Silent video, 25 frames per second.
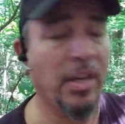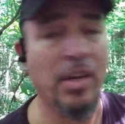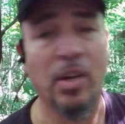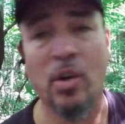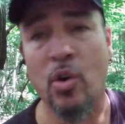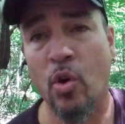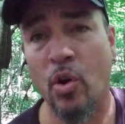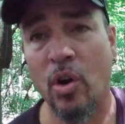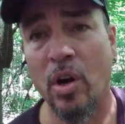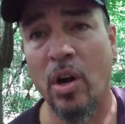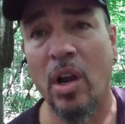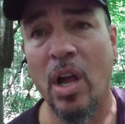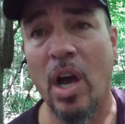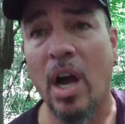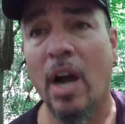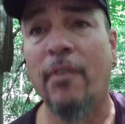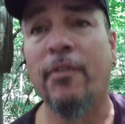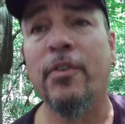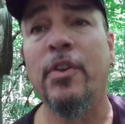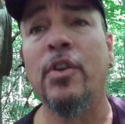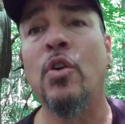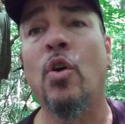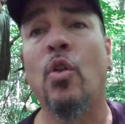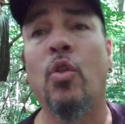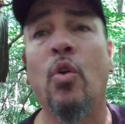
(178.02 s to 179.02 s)
a court of law
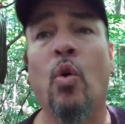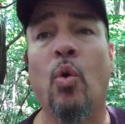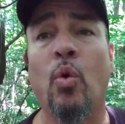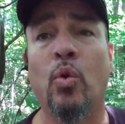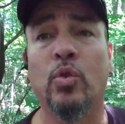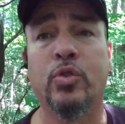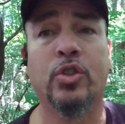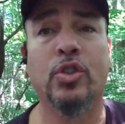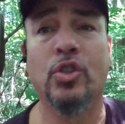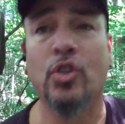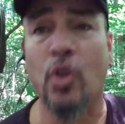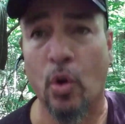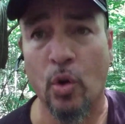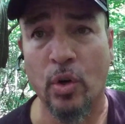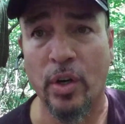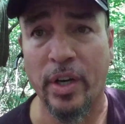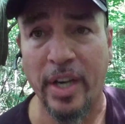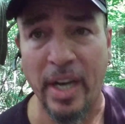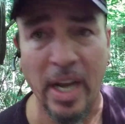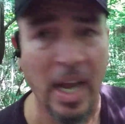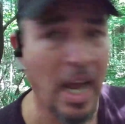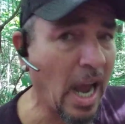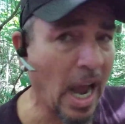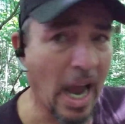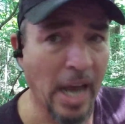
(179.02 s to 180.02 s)
if you know the whole
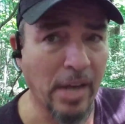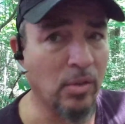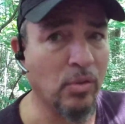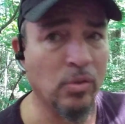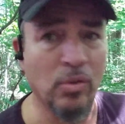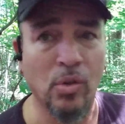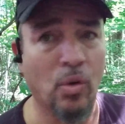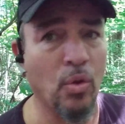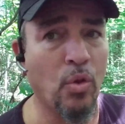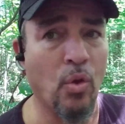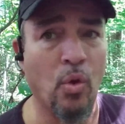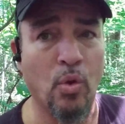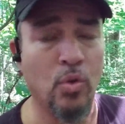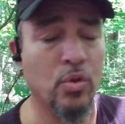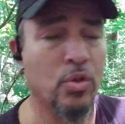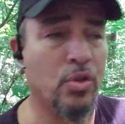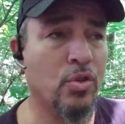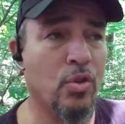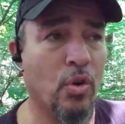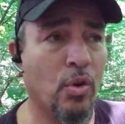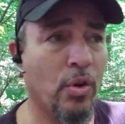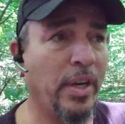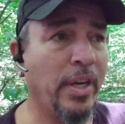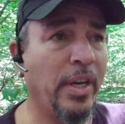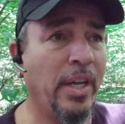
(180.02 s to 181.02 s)
story. I don't know the whole
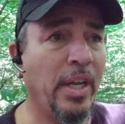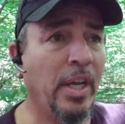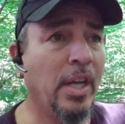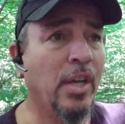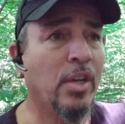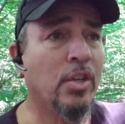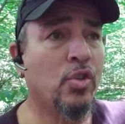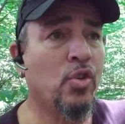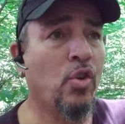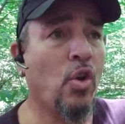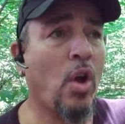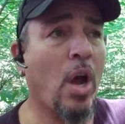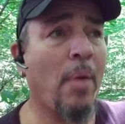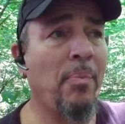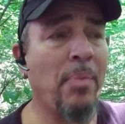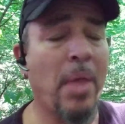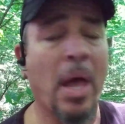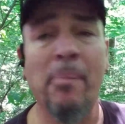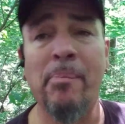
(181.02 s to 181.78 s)
story, so I'm